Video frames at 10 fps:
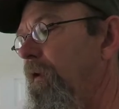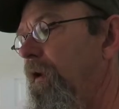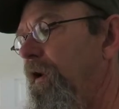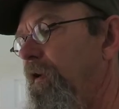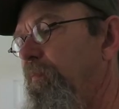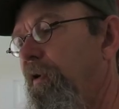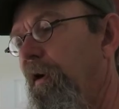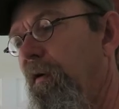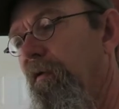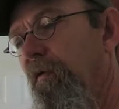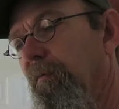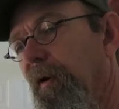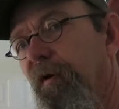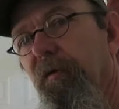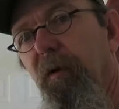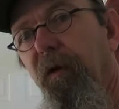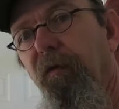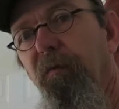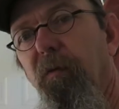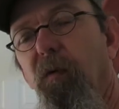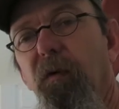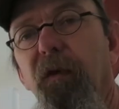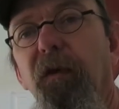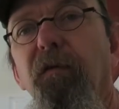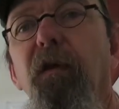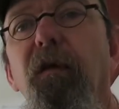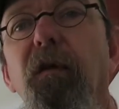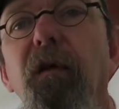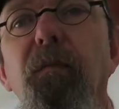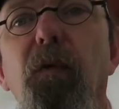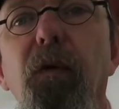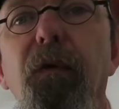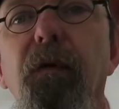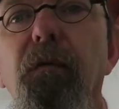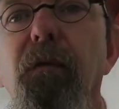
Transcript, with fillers: it is putting out a tremendous amount of smoke. That's that's a little more than